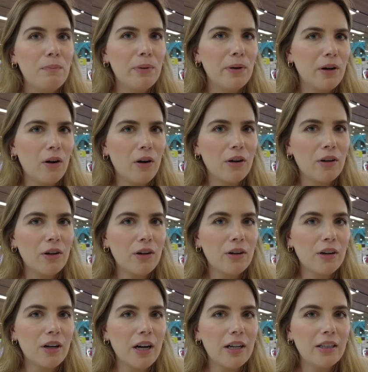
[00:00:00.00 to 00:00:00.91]
but on
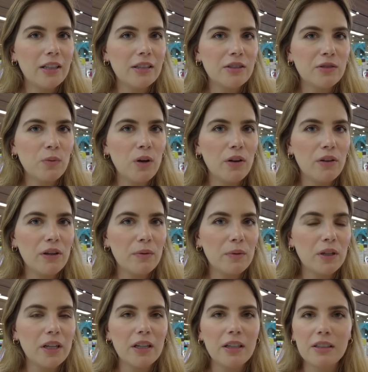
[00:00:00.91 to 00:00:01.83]
her end as well,
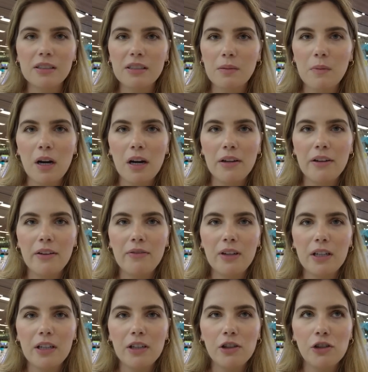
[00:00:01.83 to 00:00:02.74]
they were getting some kind of
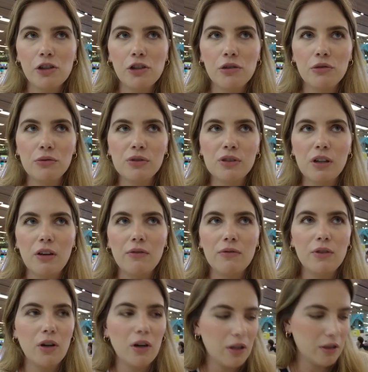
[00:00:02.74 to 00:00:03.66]
issues
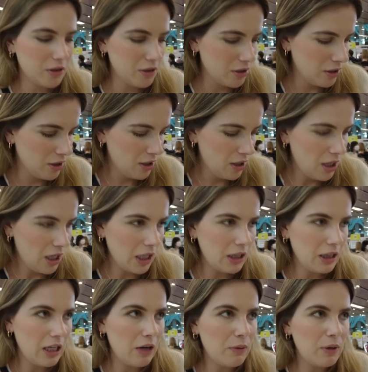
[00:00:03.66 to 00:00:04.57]
of not
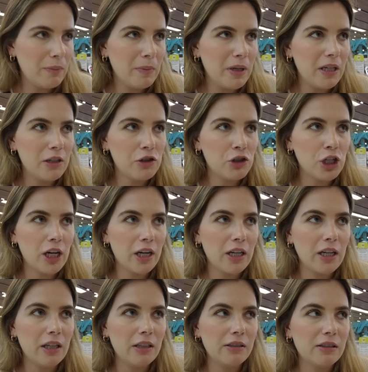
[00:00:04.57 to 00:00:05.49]
allowing me to
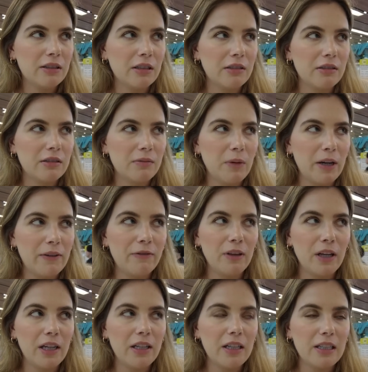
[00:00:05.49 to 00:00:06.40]
check in since my
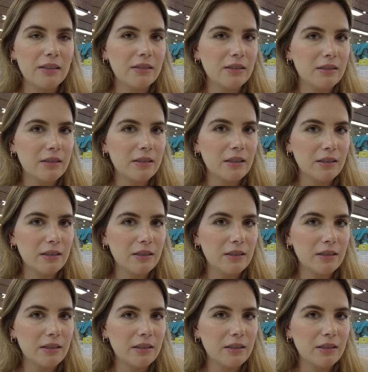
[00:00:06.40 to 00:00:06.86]
flight isn't